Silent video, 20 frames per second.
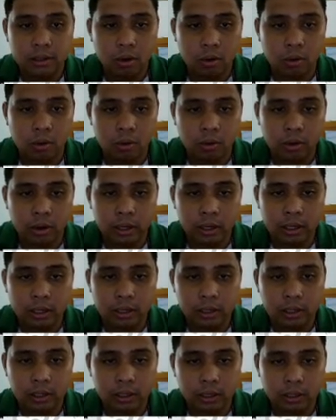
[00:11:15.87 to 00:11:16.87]

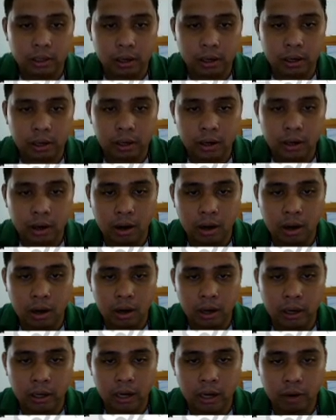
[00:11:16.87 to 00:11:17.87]
or there
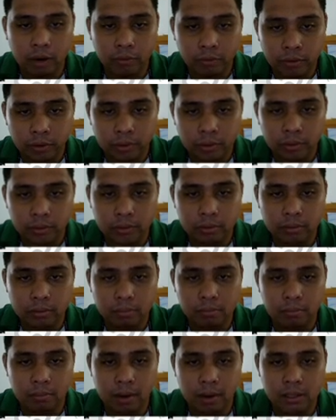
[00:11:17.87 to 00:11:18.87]
are a few
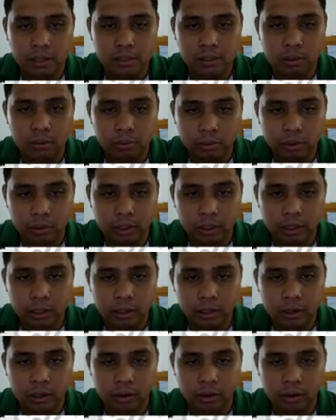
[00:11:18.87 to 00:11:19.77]
plus the word.